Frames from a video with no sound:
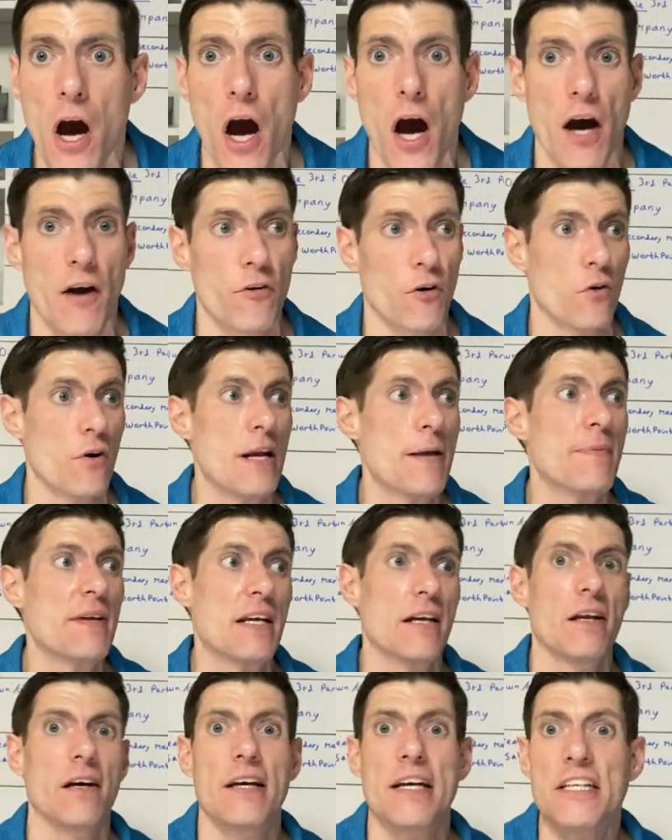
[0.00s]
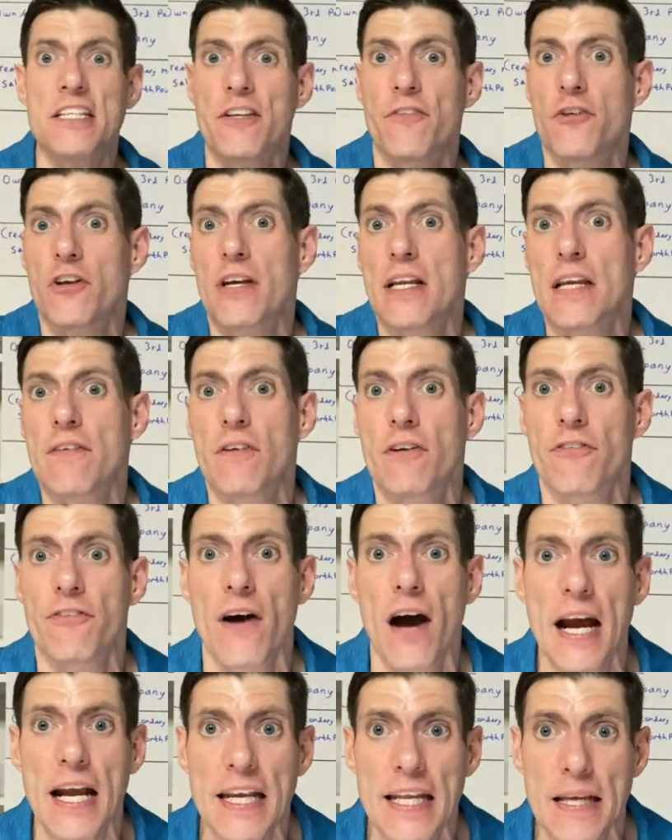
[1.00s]
of Arabian Nights, if you could even
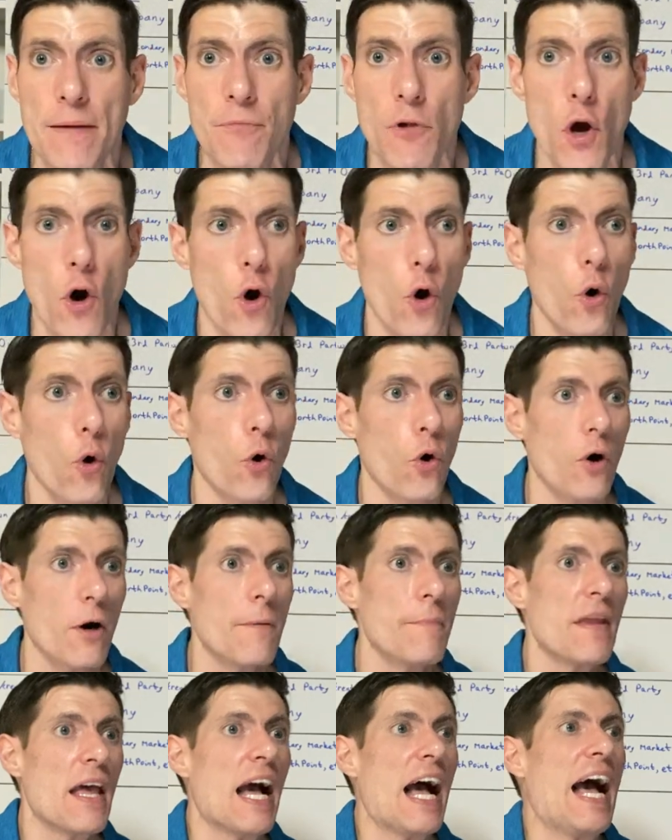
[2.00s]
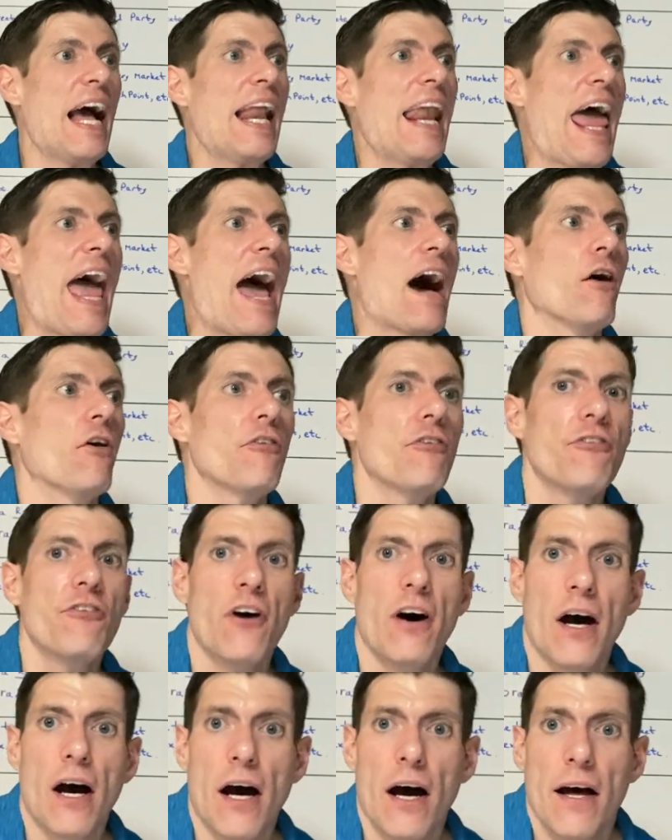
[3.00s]
find it, or an
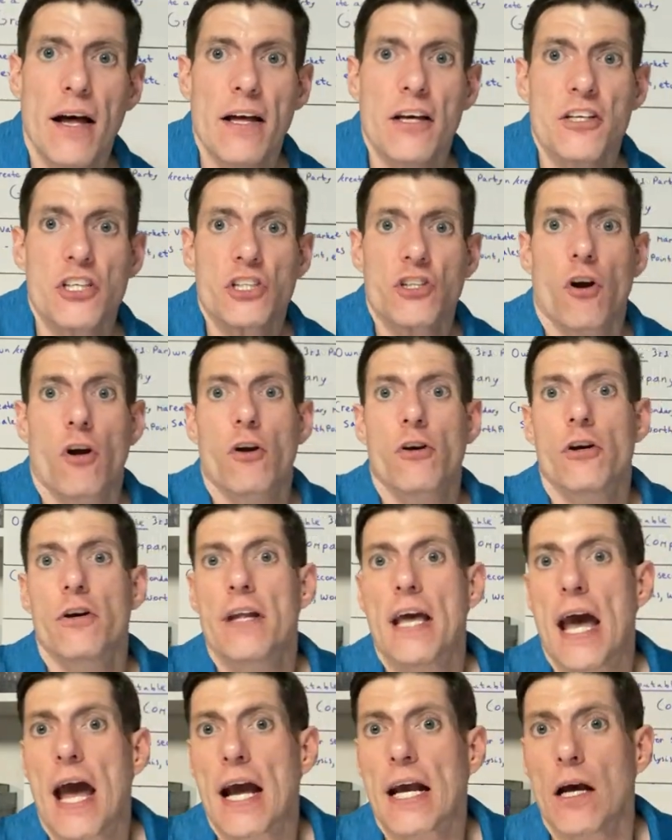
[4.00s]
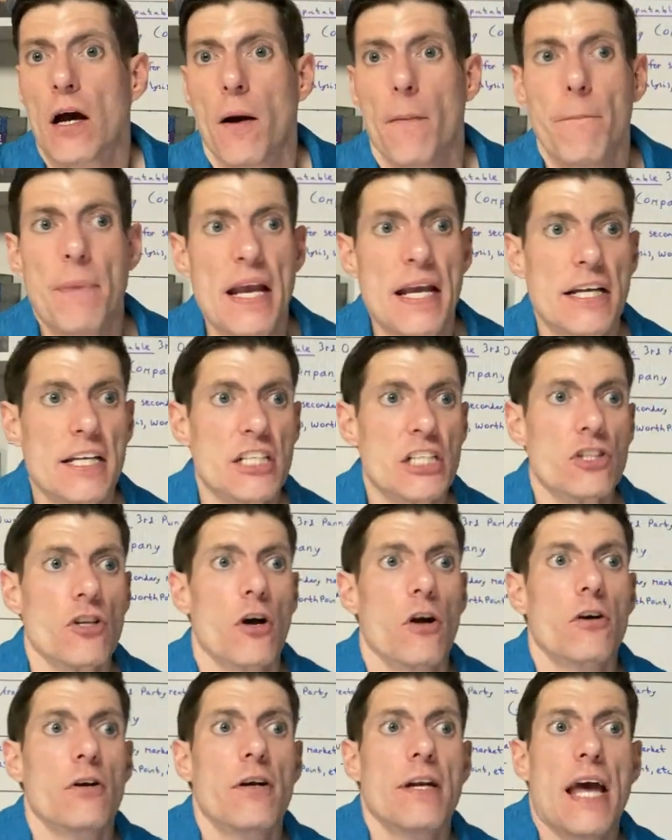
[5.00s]
alpha starter deck, a beta
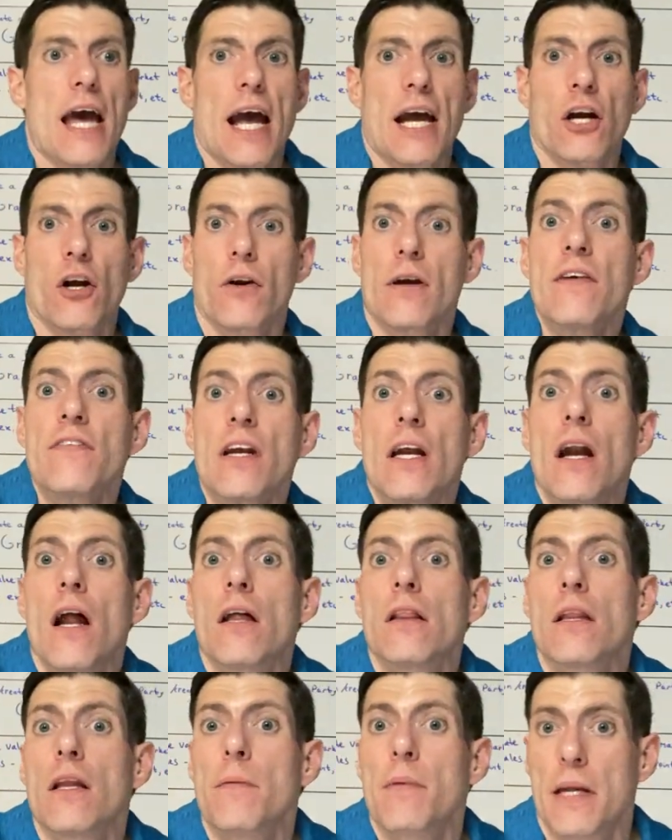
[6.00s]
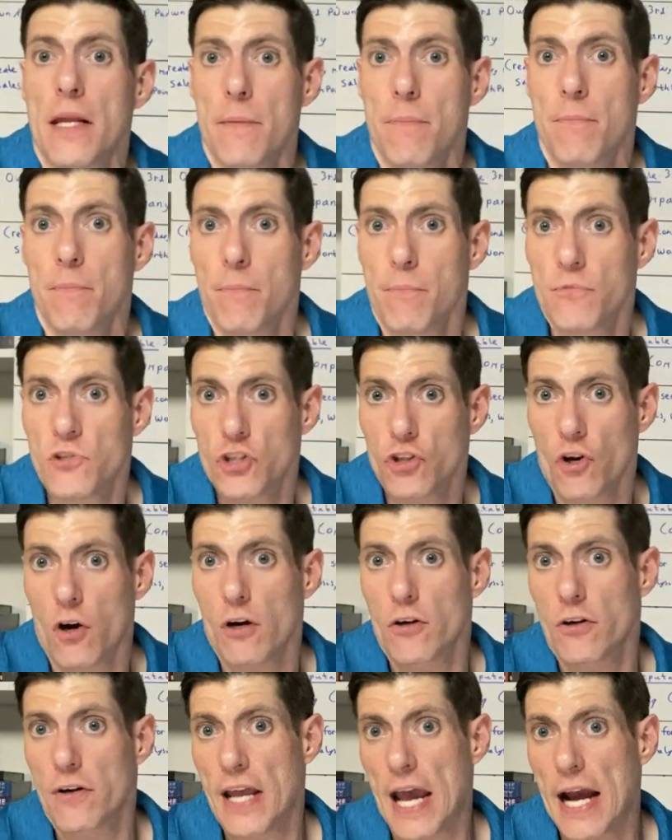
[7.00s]
starter deck, or even an unlimited
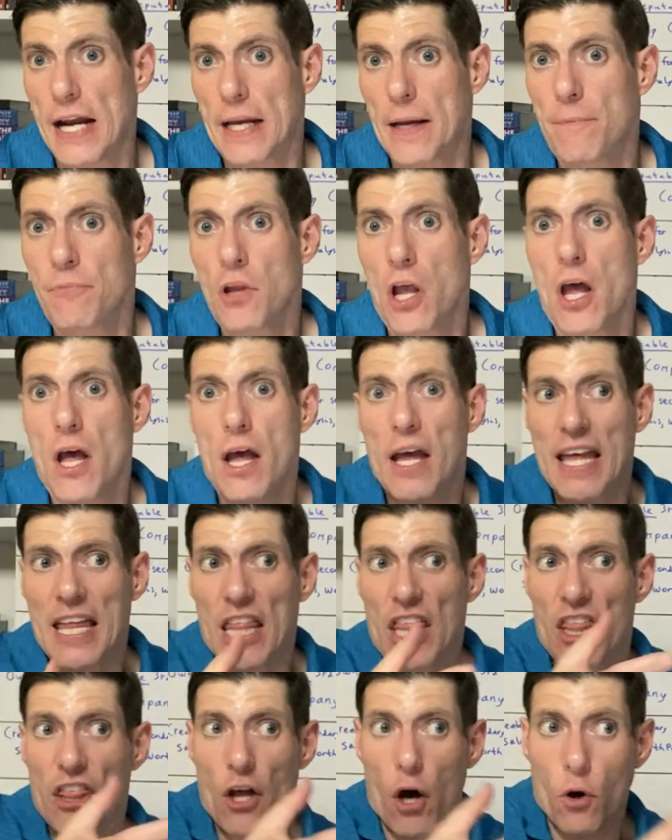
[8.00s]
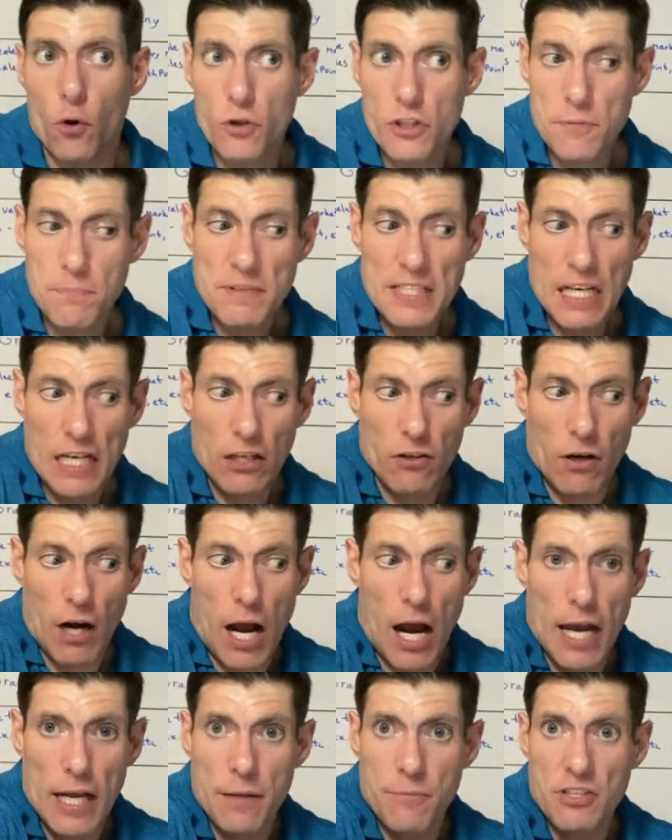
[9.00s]
starter deck. Those particular
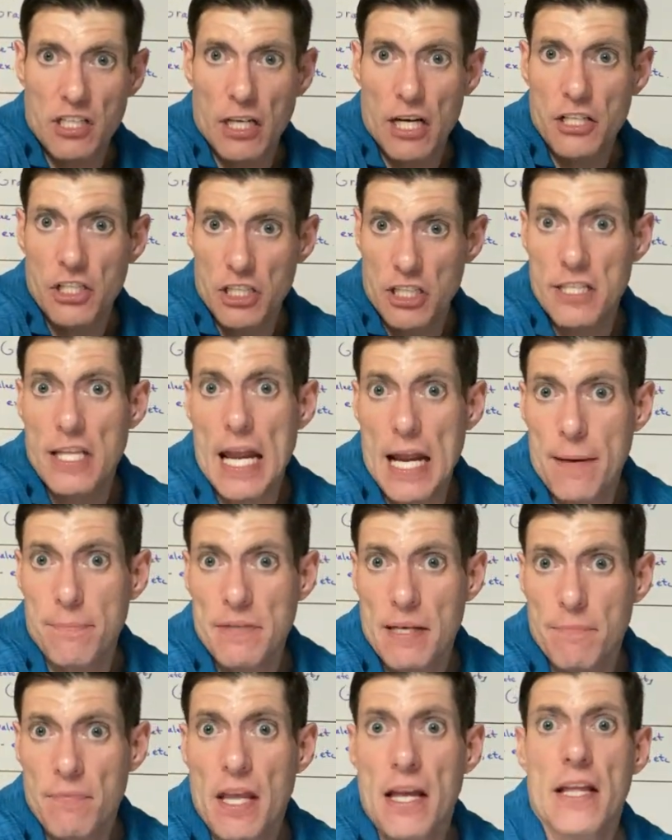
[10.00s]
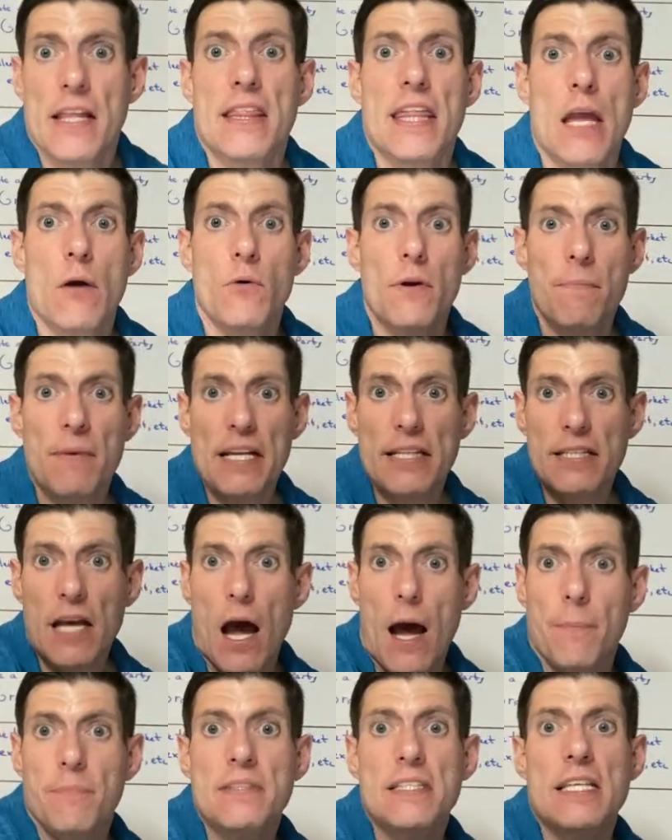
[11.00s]
items that I just named, they would be
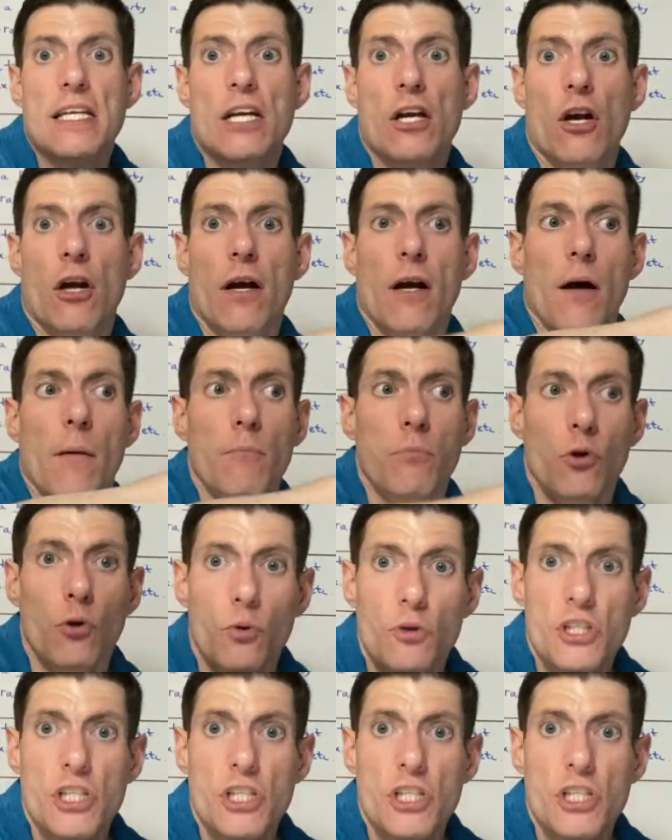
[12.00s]
top tier blue